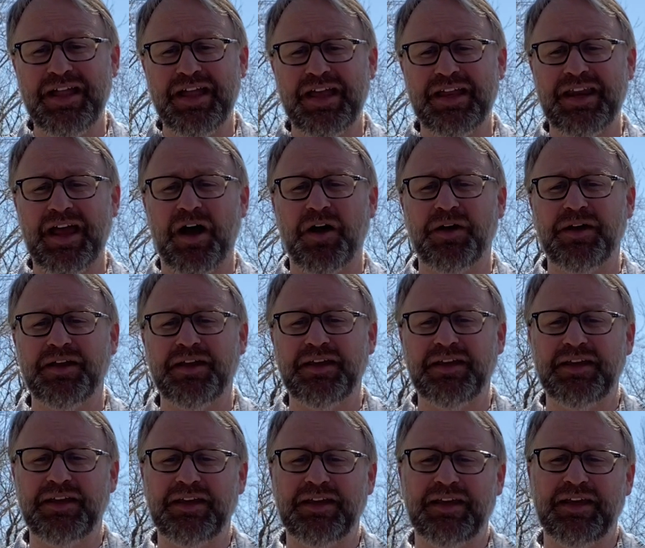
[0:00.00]
Now,
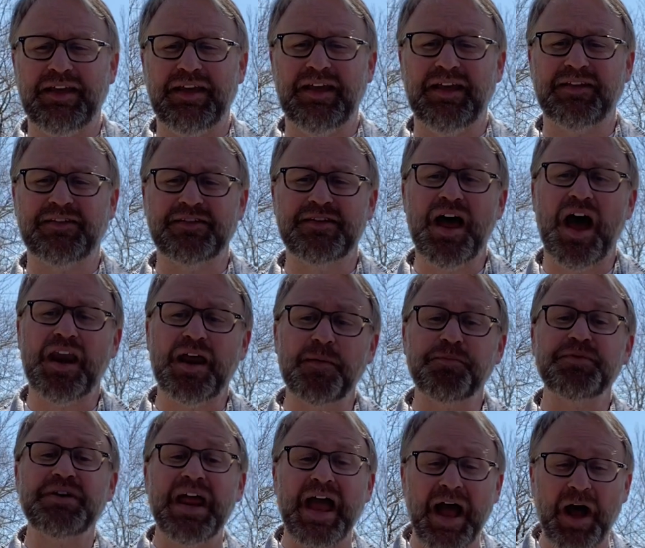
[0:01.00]
it's not up
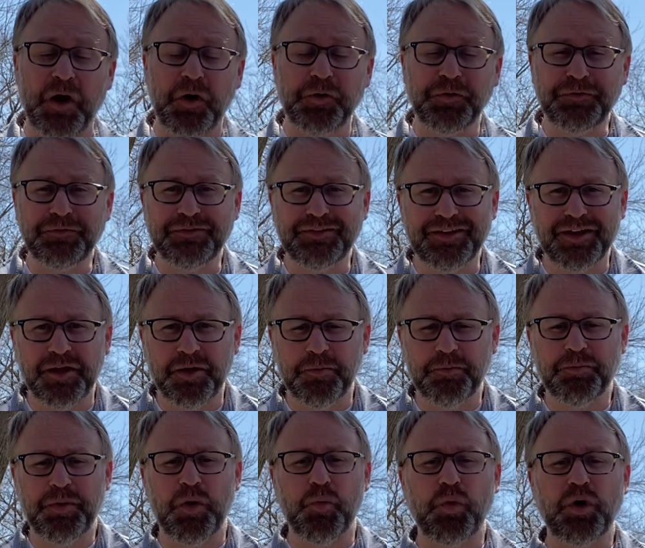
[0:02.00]
now,
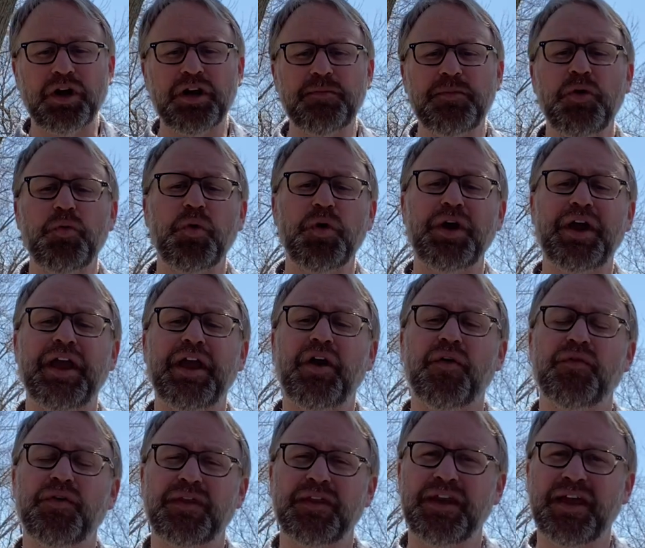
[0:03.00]
but we're going to be working
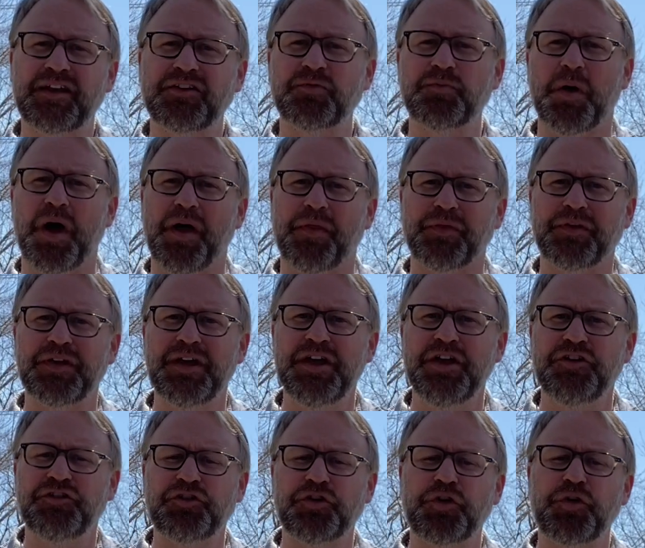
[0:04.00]
over the next month
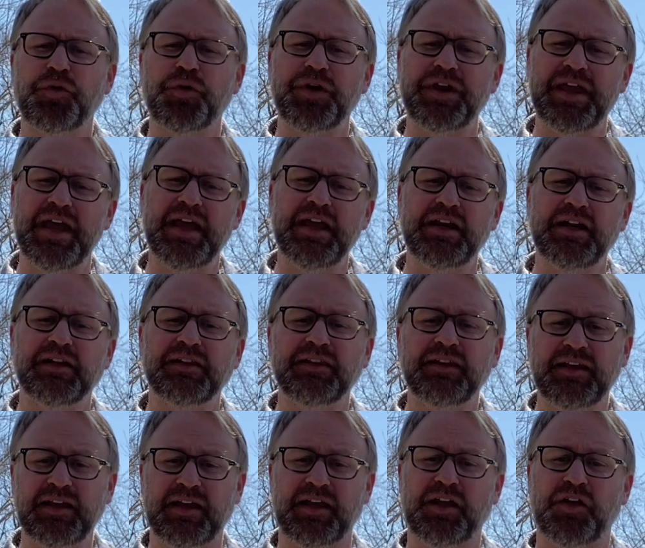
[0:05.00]
to create a
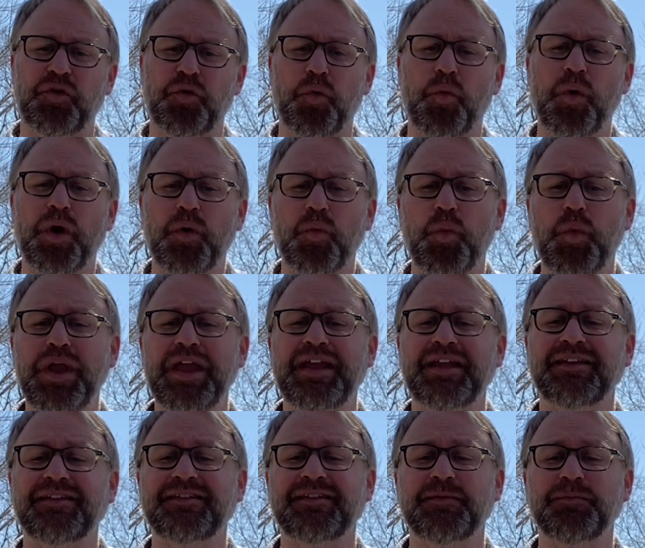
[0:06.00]
link where we
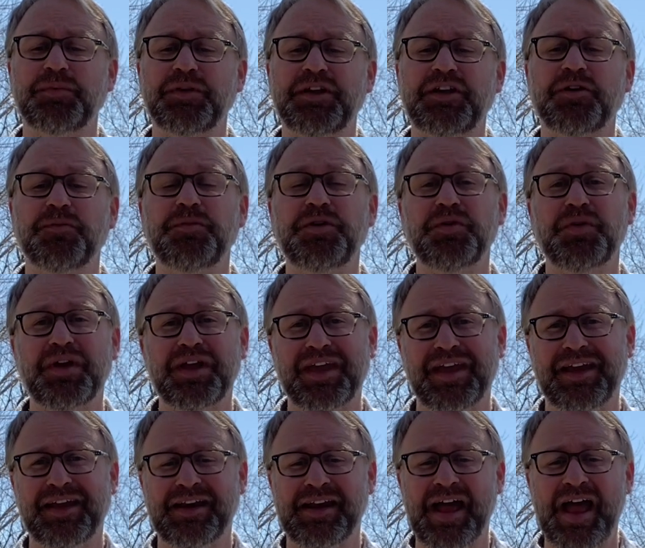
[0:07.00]
can simply
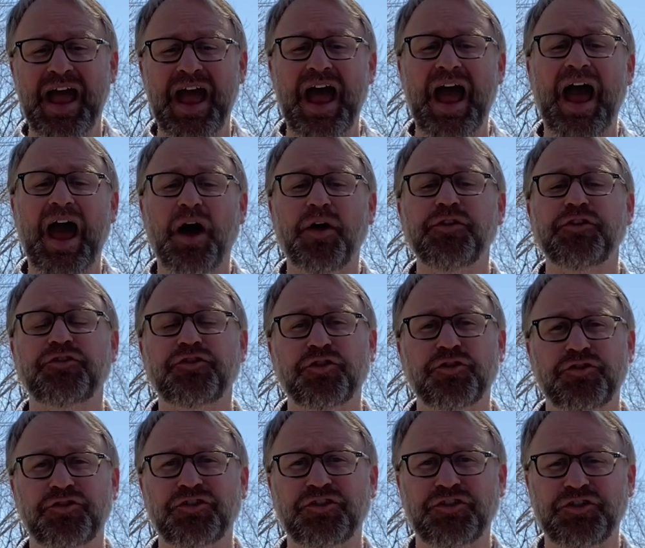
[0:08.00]
communicate how the
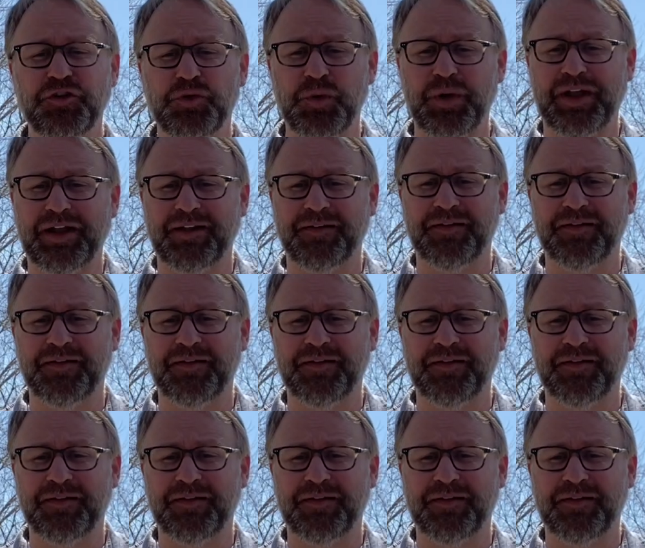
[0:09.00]
church is doing